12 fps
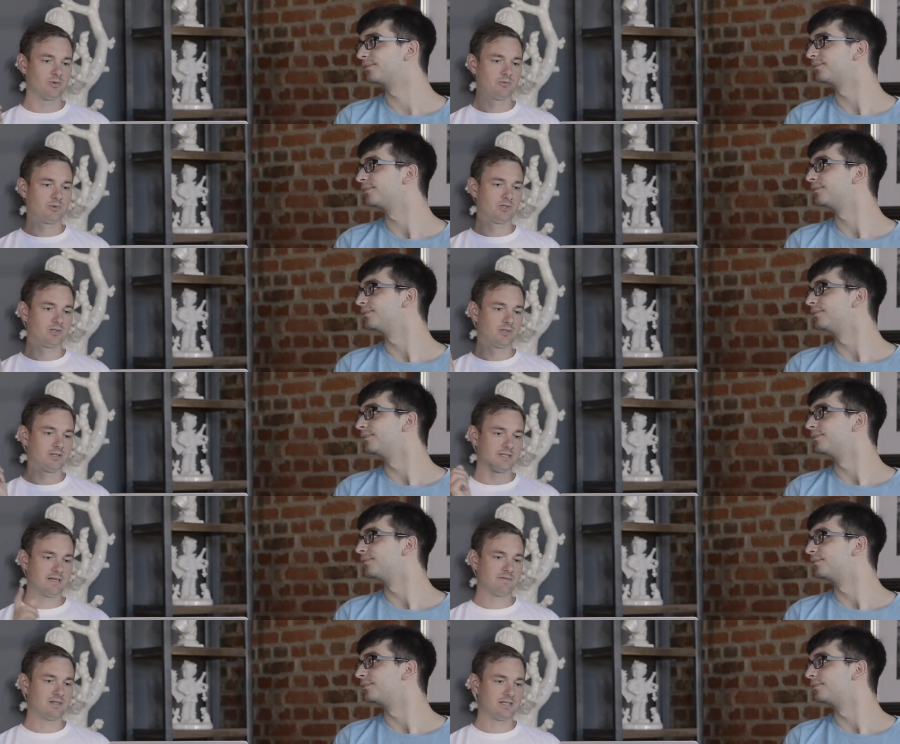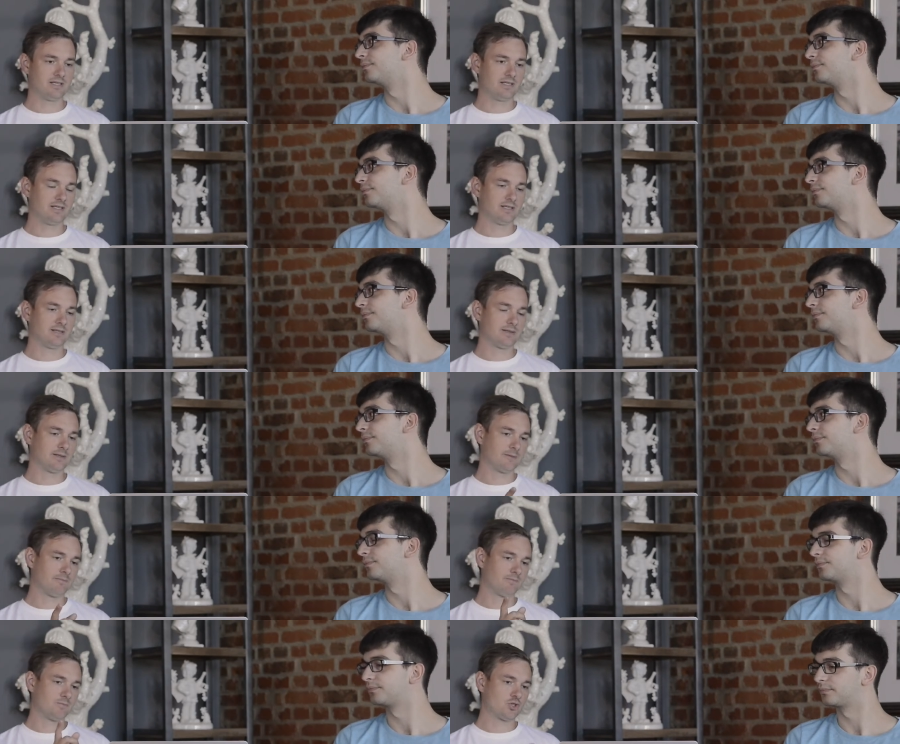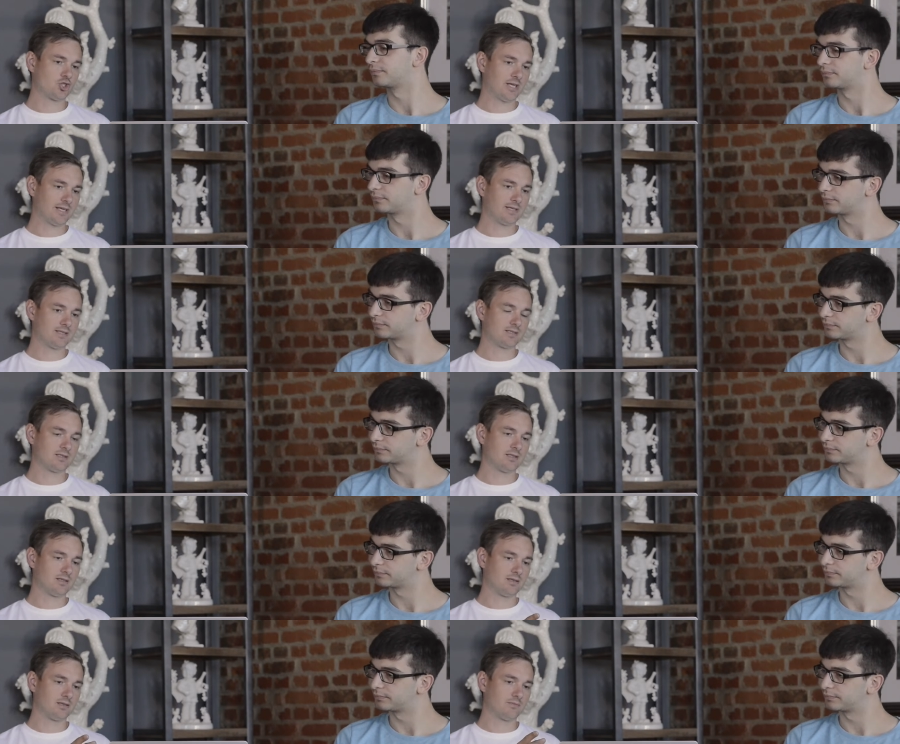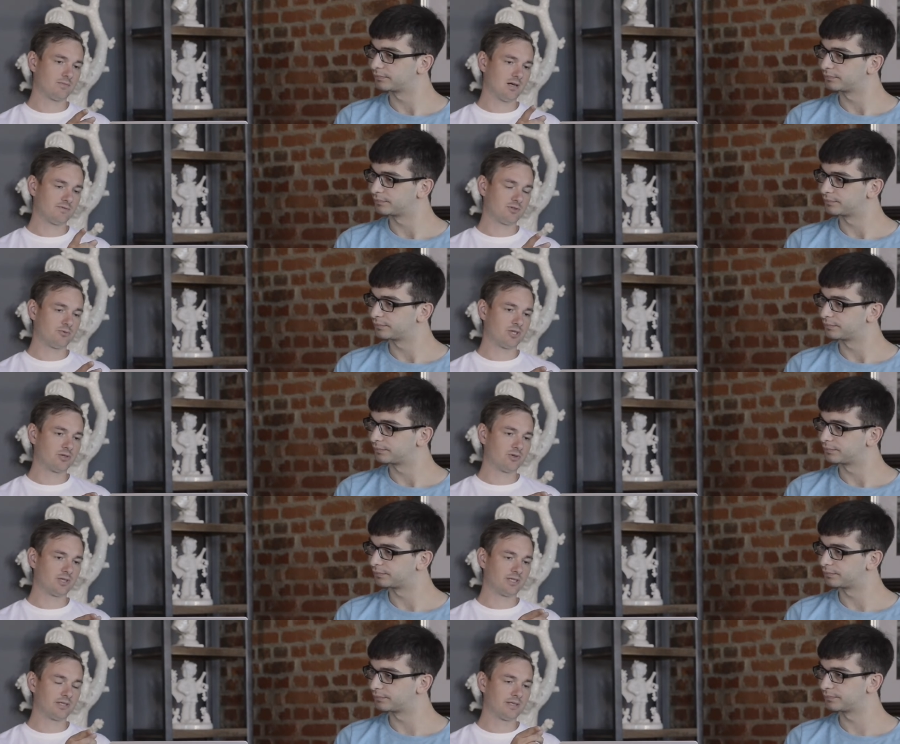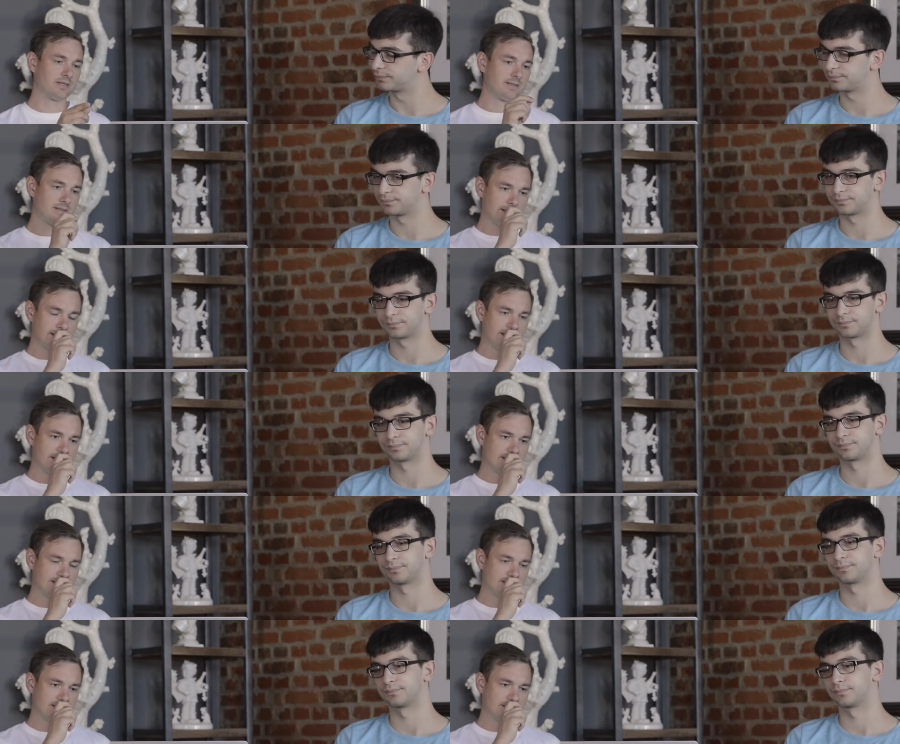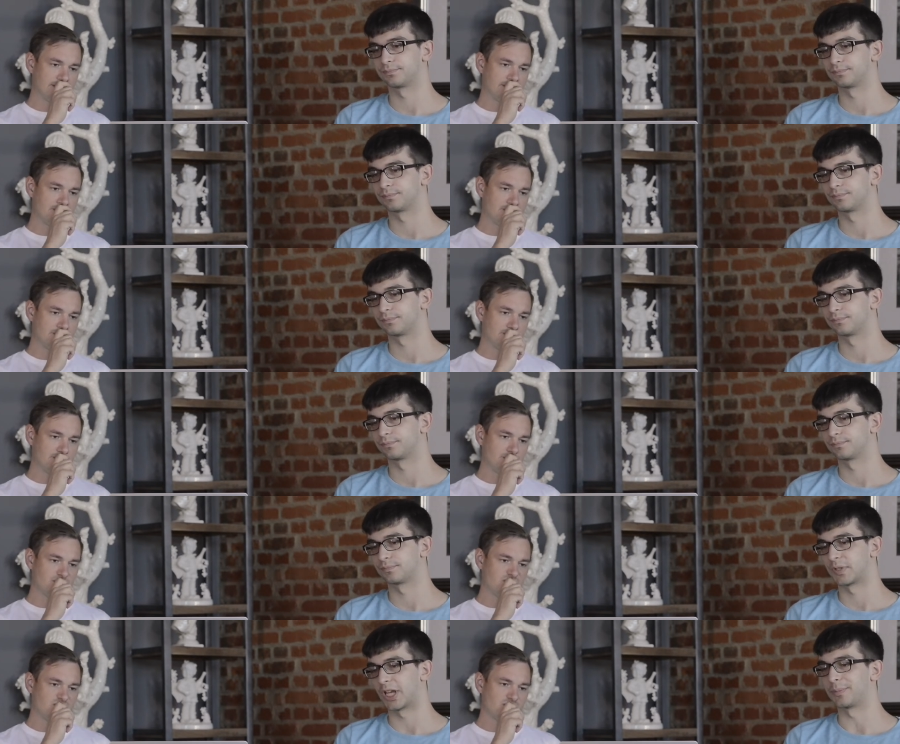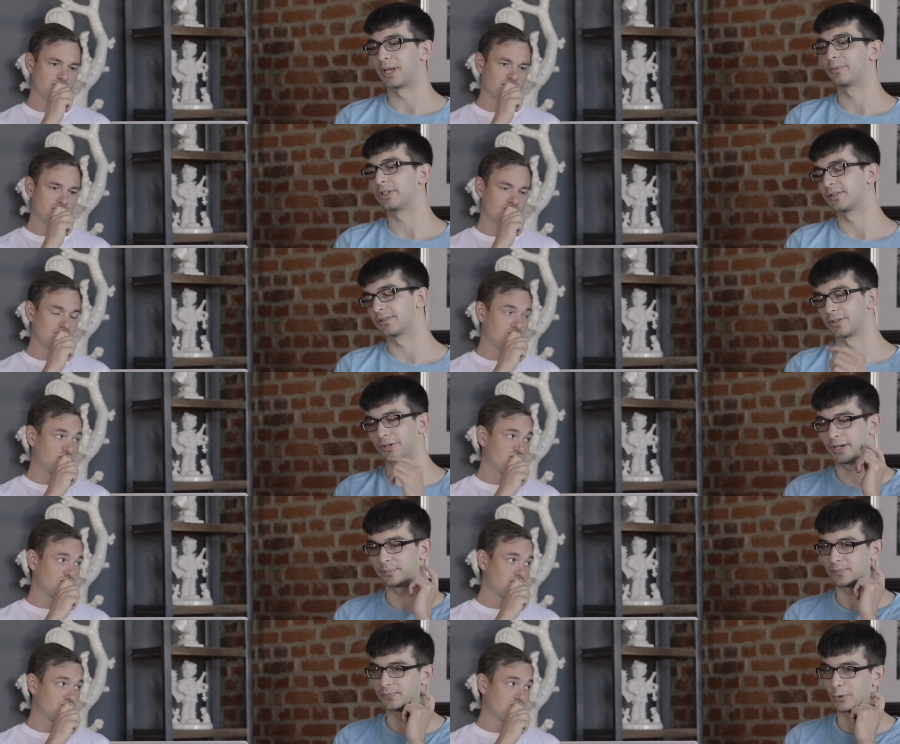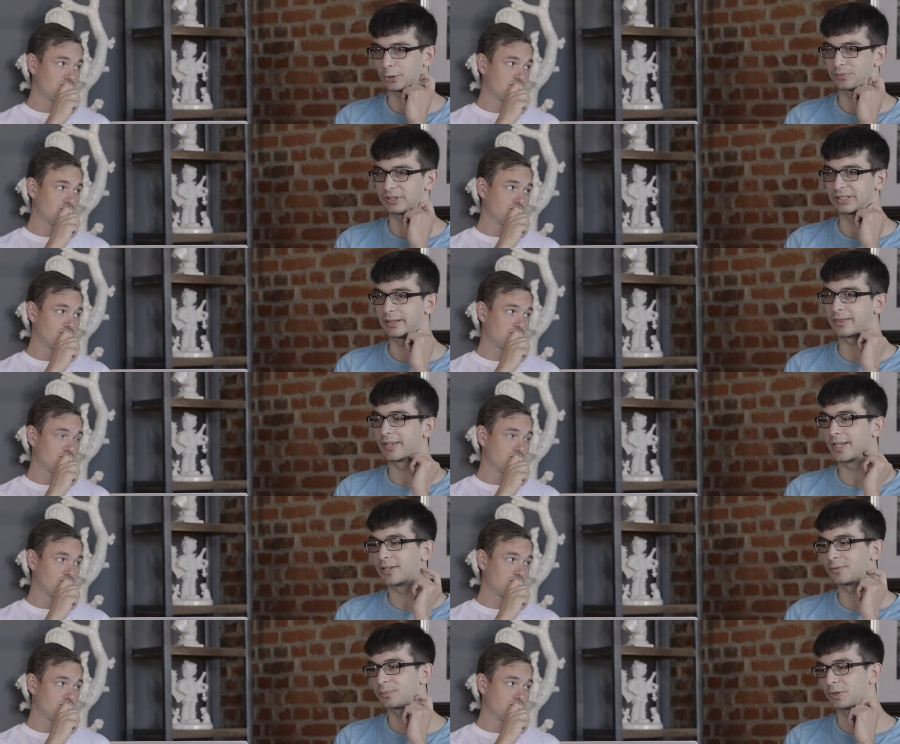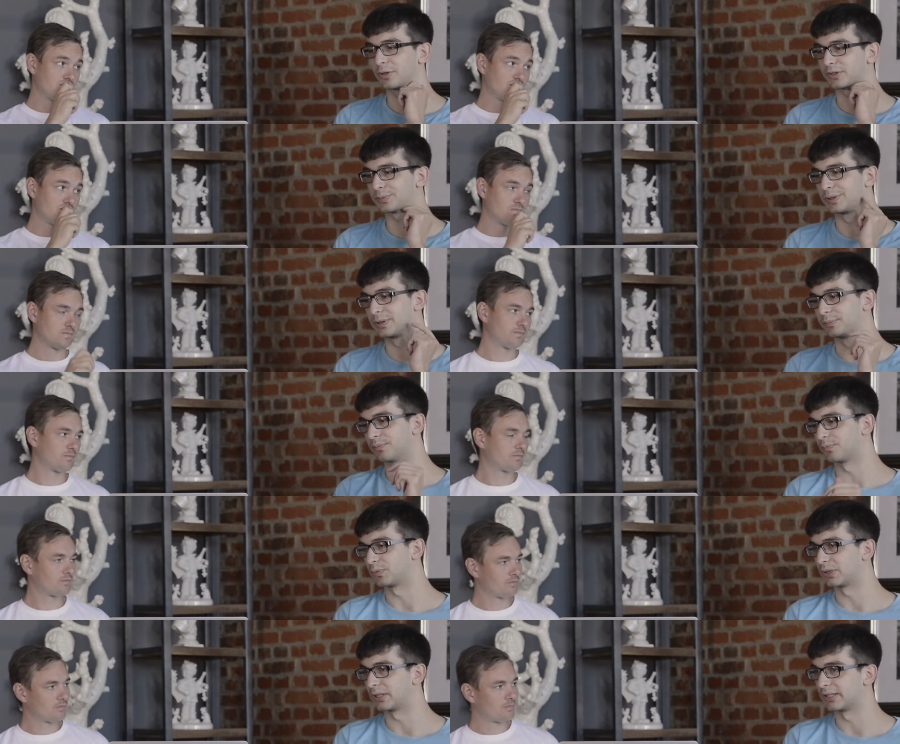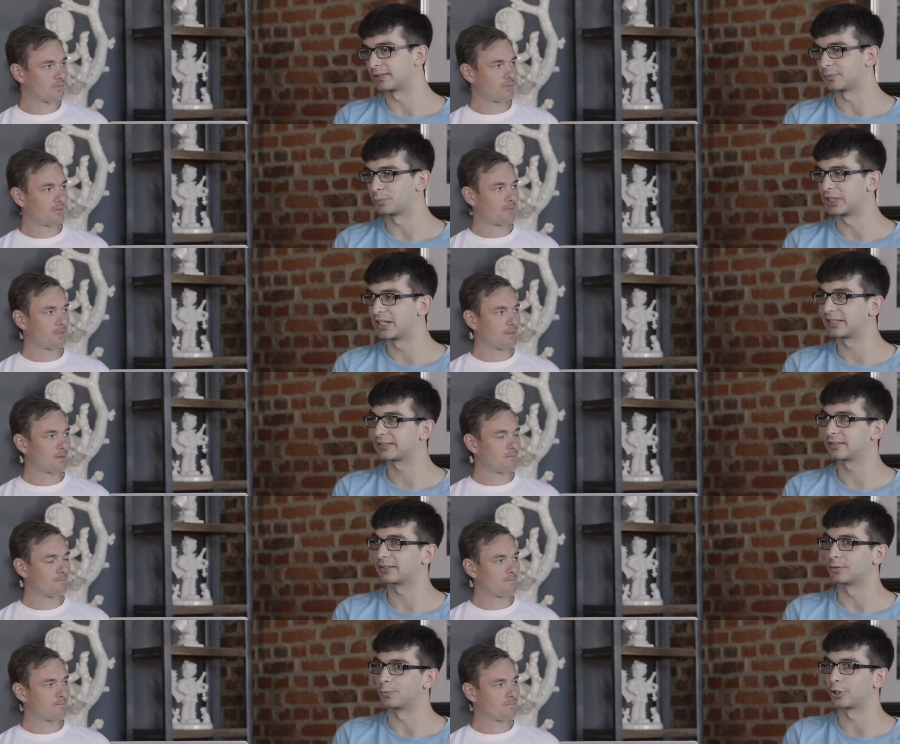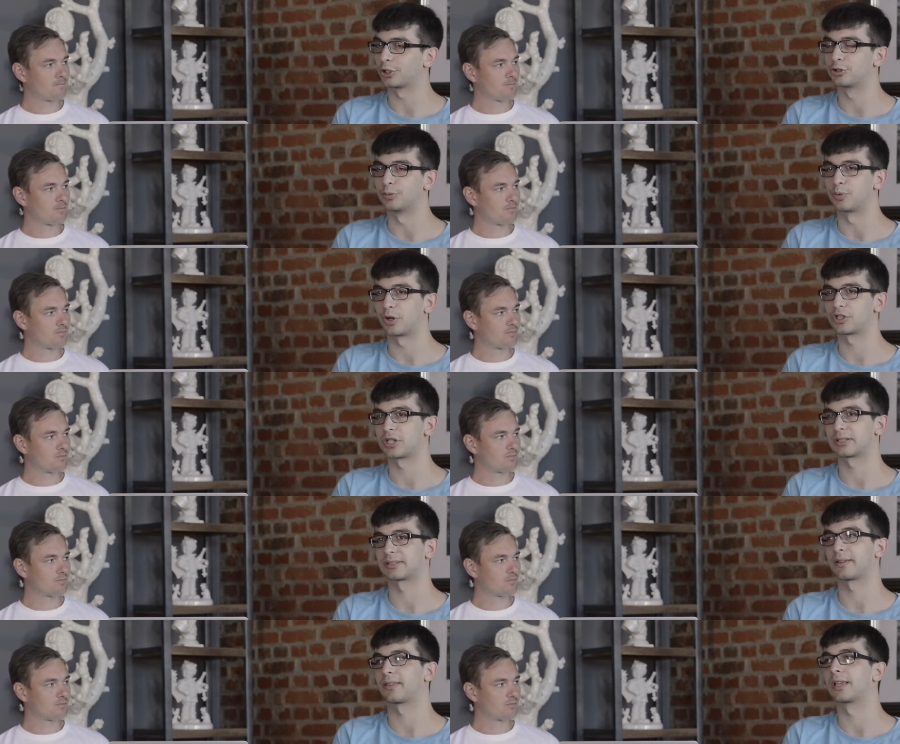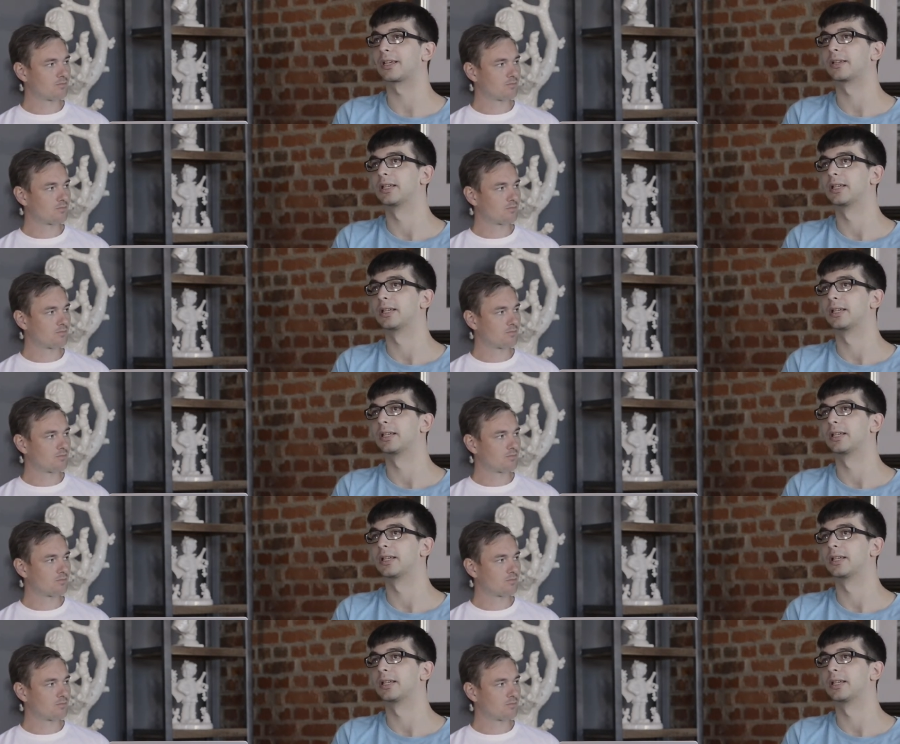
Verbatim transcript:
Speaker 1: we will definitely um, check it um, after the recording, and um,
Speaker 2: and maybe so yeah. What we did then because we we realized it in one or two projects I think